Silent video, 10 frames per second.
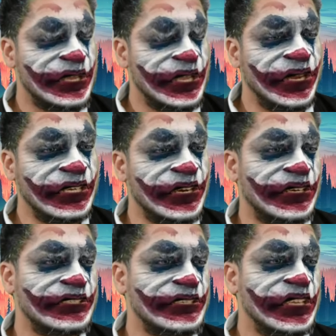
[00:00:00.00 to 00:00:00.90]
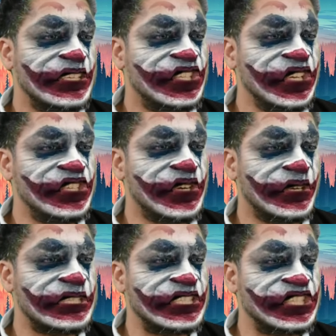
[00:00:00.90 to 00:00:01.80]
Hitler's
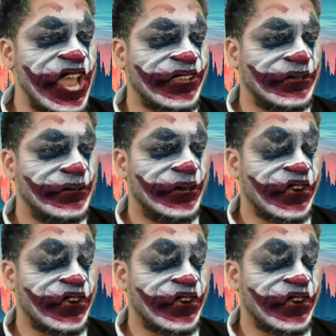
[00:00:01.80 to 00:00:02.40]
treacherous trek